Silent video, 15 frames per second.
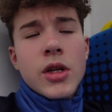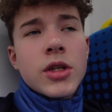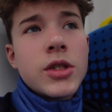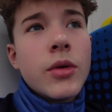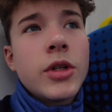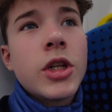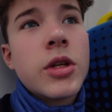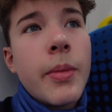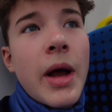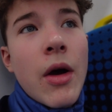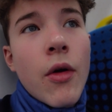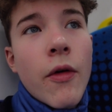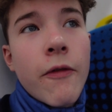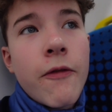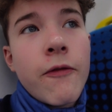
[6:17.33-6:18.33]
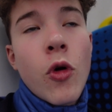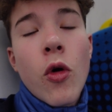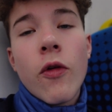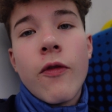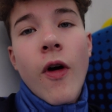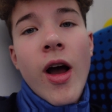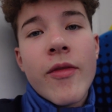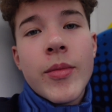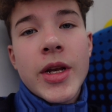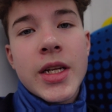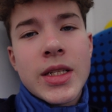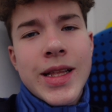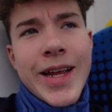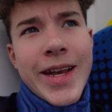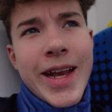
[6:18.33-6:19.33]
So we're just about 4 or 5
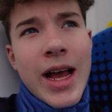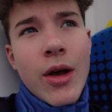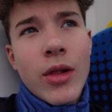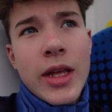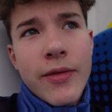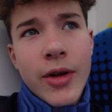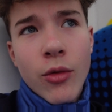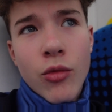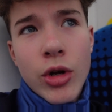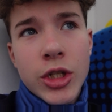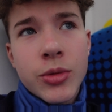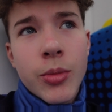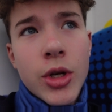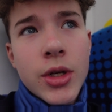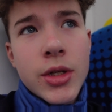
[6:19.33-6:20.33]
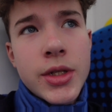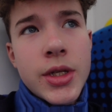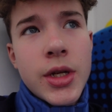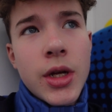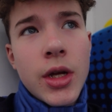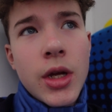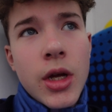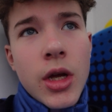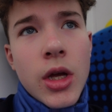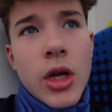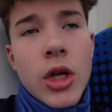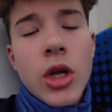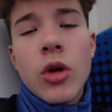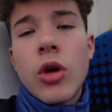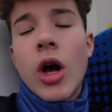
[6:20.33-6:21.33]
minutes late now, leaving Richmond.
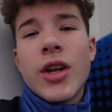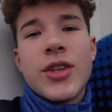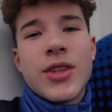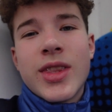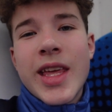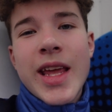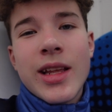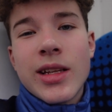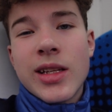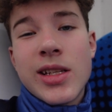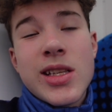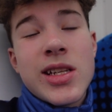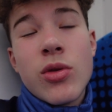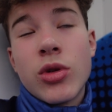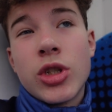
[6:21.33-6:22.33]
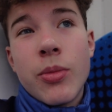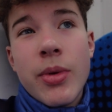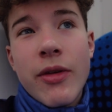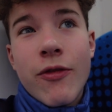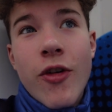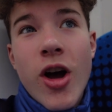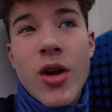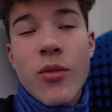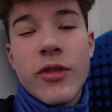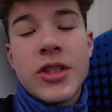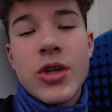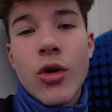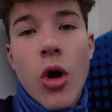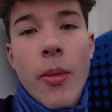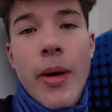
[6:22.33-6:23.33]
I think it still should be fine. We've
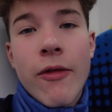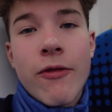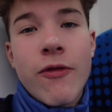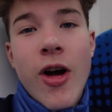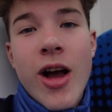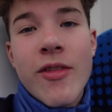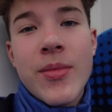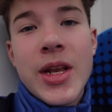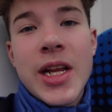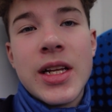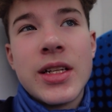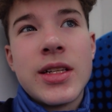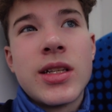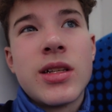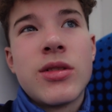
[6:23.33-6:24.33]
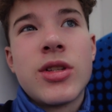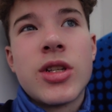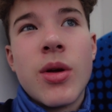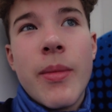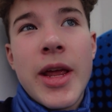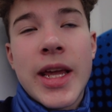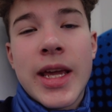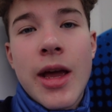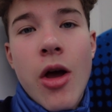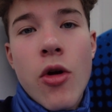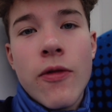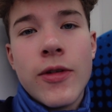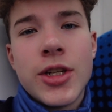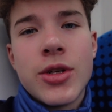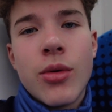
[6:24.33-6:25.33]
still got about 5 minutes to make it
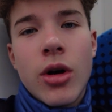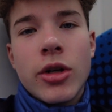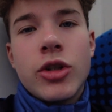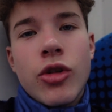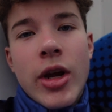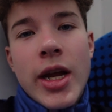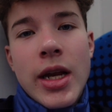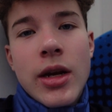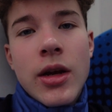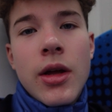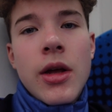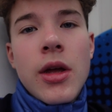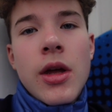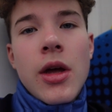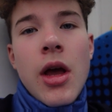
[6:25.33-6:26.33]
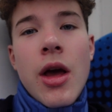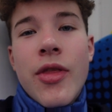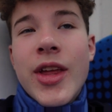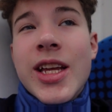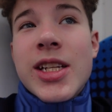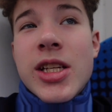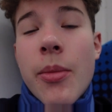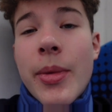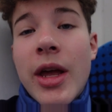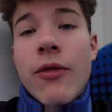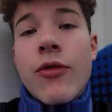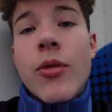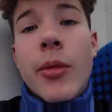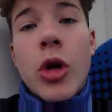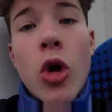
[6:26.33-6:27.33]
over to our train. I think it's coming in
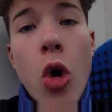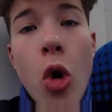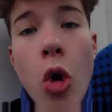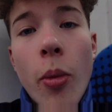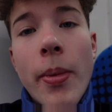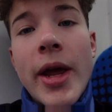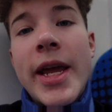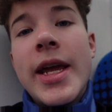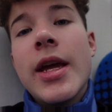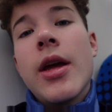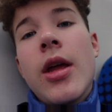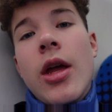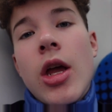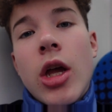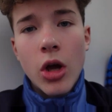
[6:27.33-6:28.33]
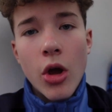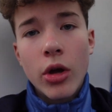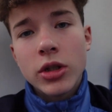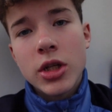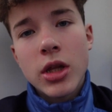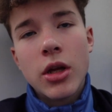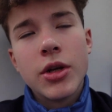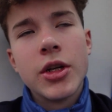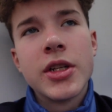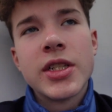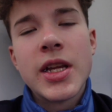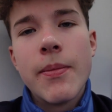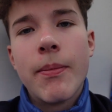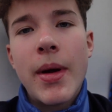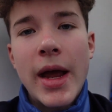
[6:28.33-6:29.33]
from Corby, going to London
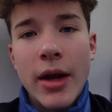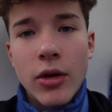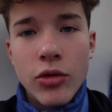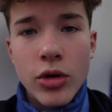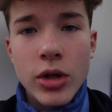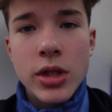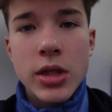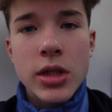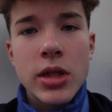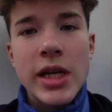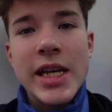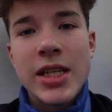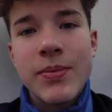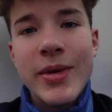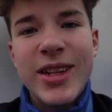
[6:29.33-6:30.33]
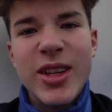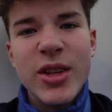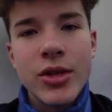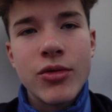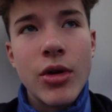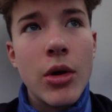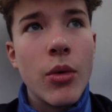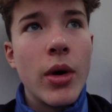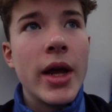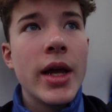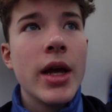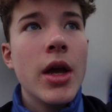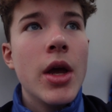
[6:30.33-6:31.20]
St Pancras, East Midlands Railway.